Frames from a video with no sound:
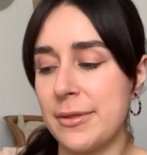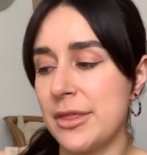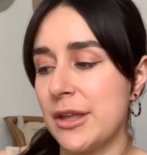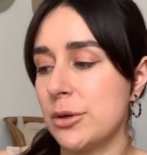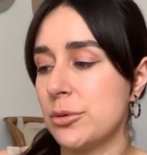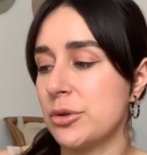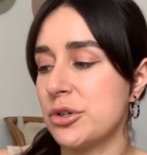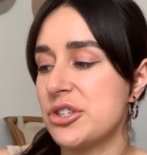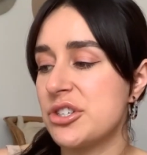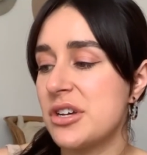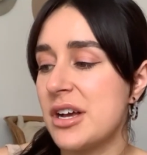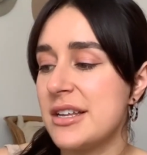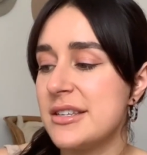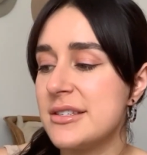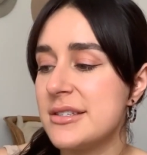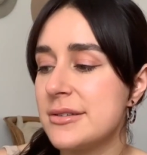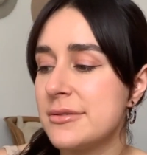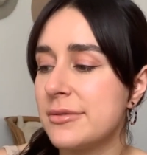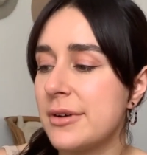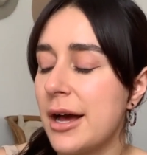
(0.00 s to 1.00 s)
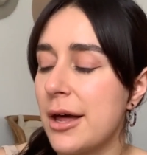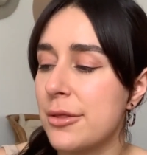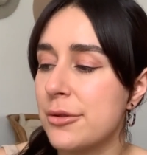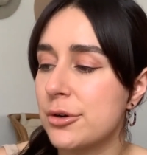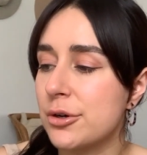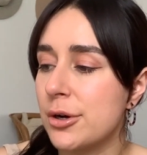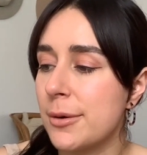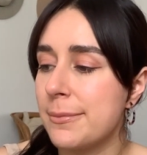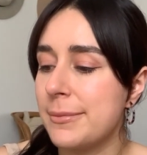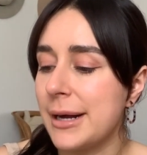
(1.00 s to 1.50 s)
There were tons of
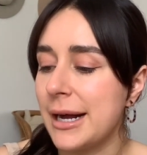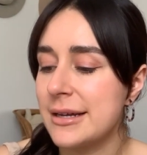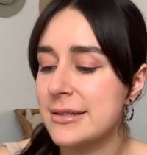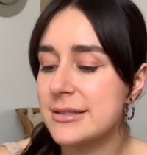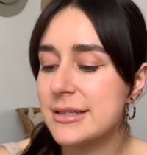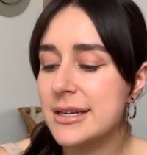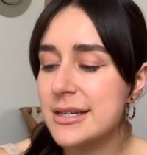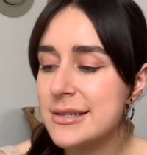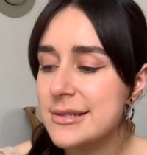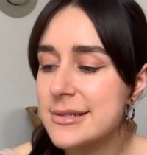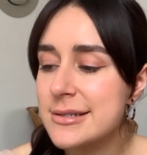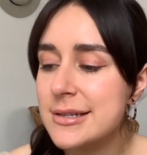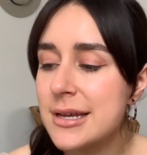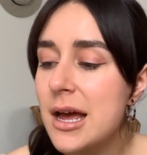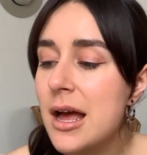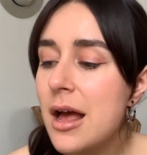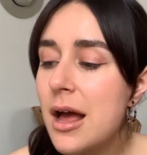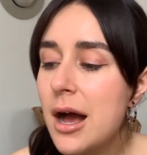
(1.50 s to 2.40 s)
other baskets,